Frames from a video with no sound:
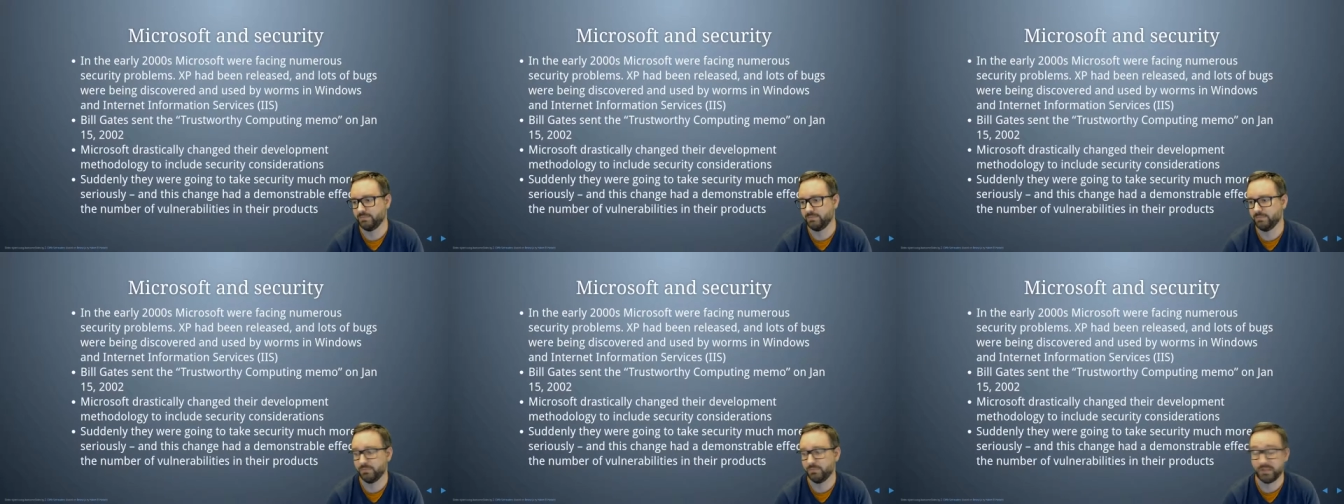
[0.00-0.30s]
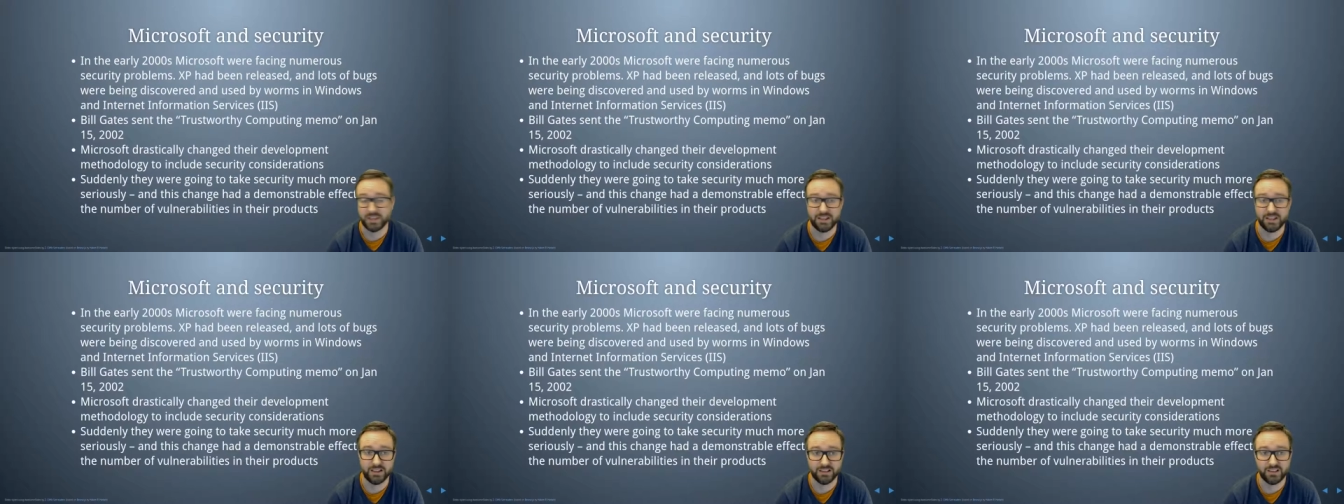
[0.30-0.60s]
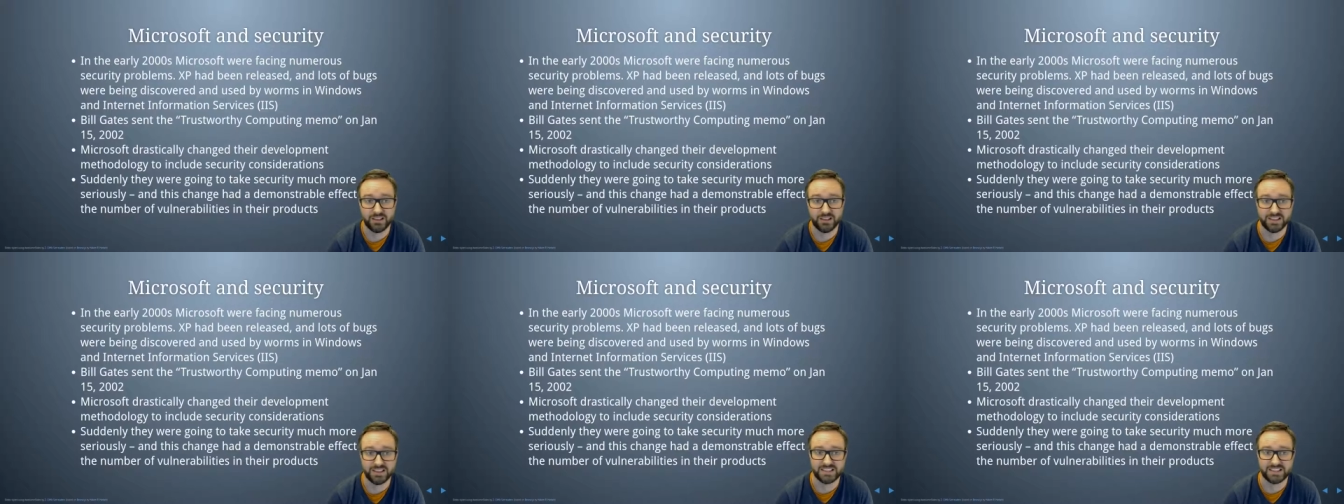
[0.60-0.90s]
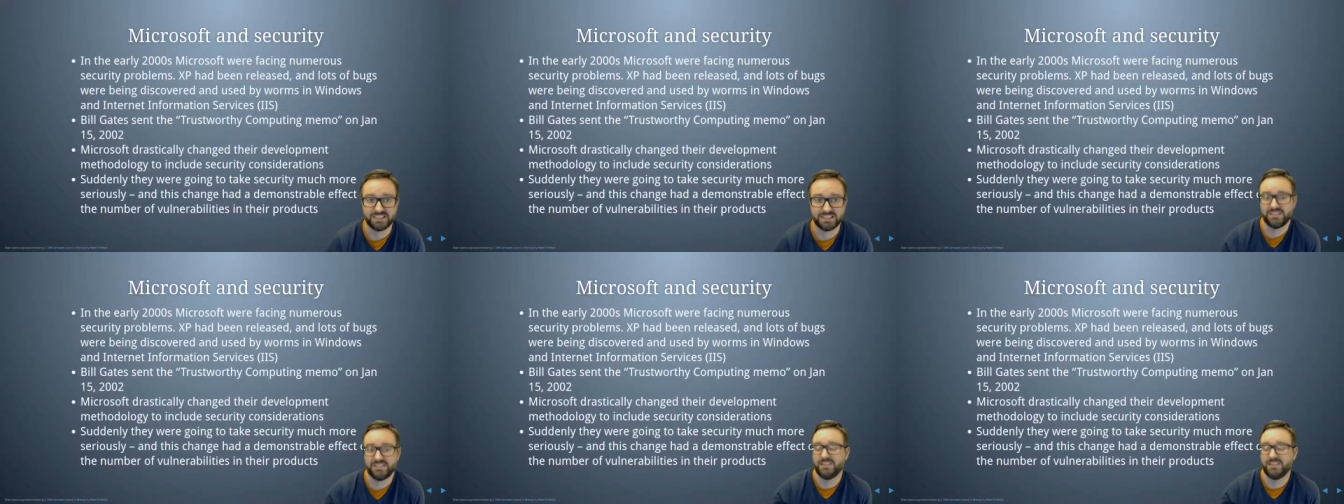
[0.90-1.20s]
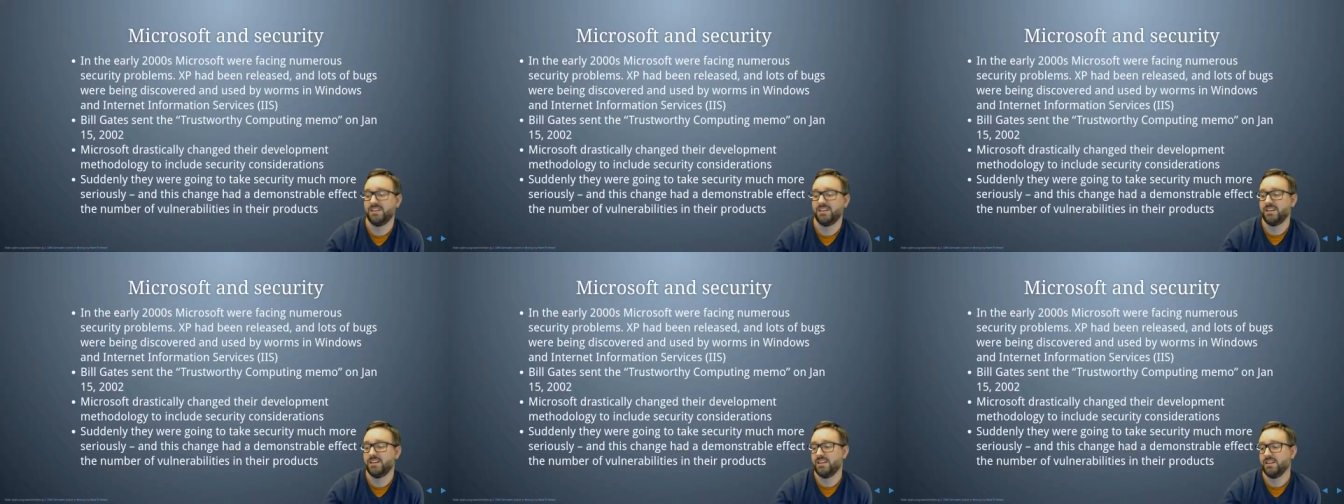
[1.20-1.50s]
but a lot less
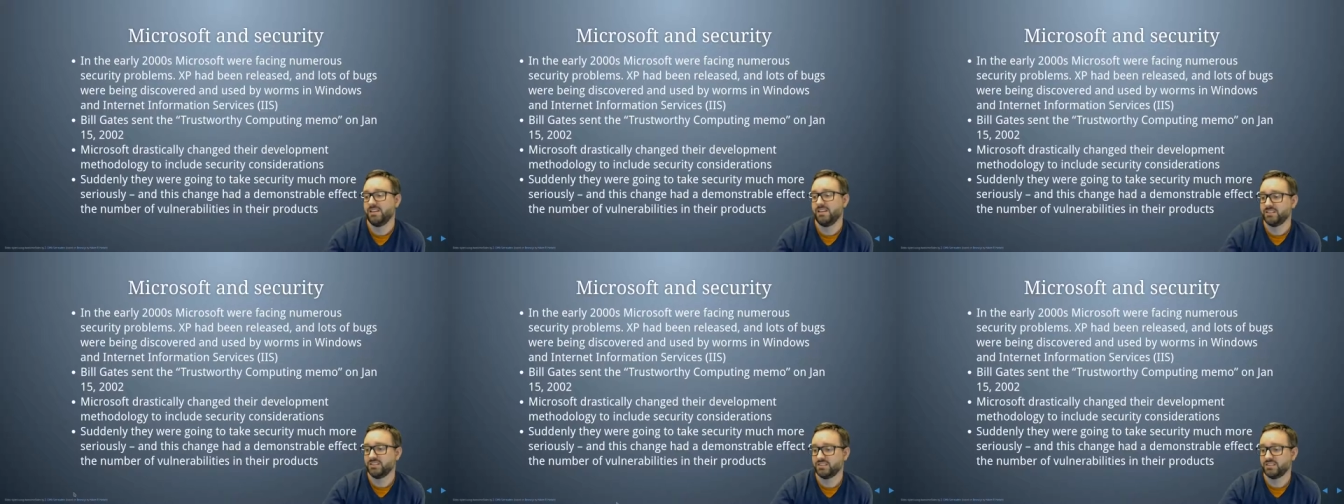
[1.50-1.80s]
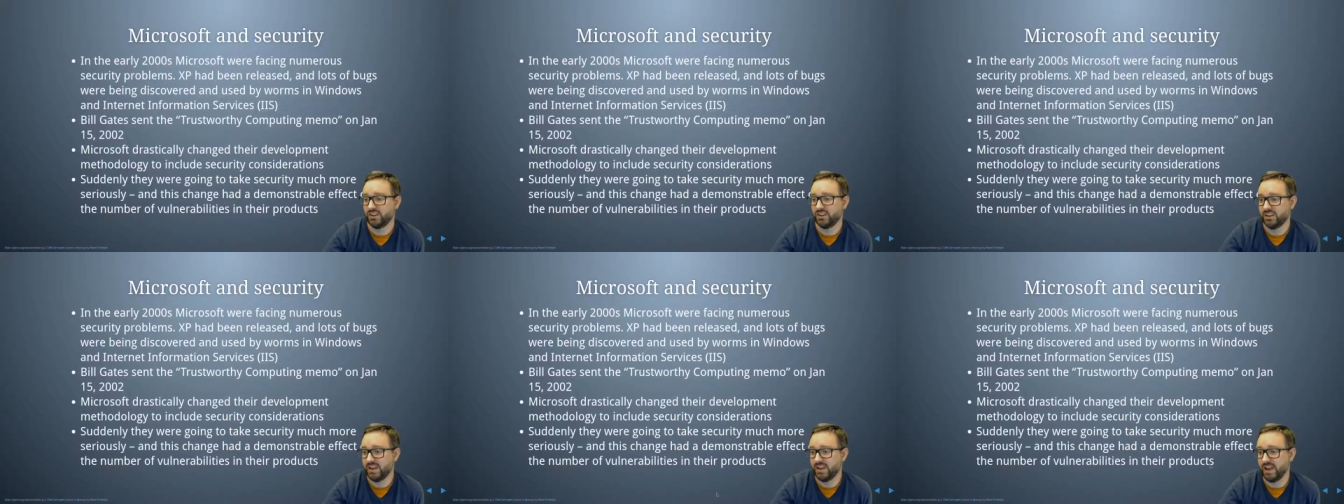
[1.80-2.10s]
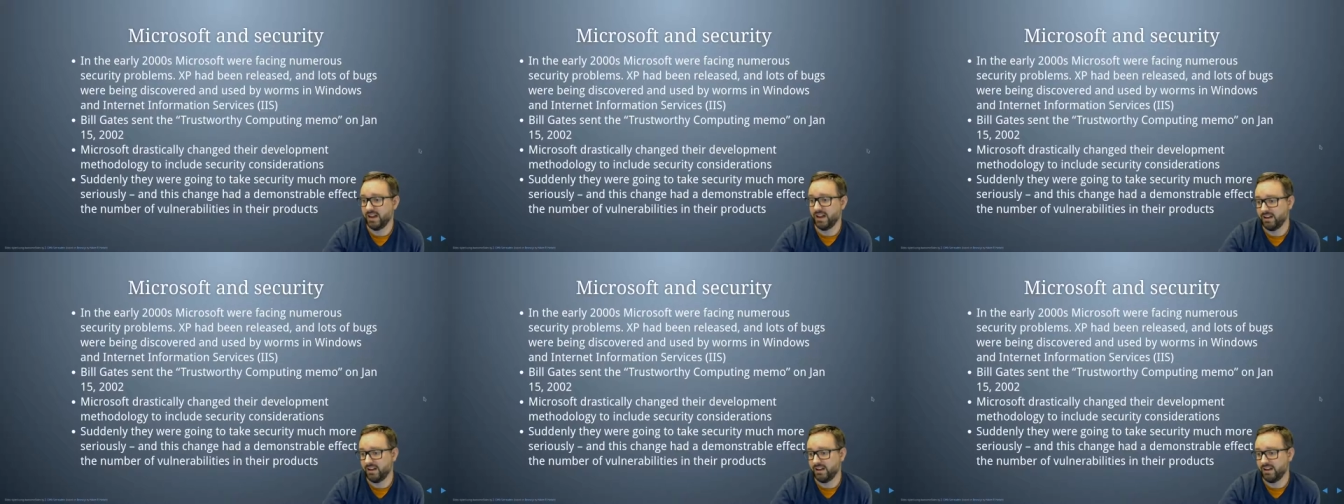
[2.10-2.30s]
so now.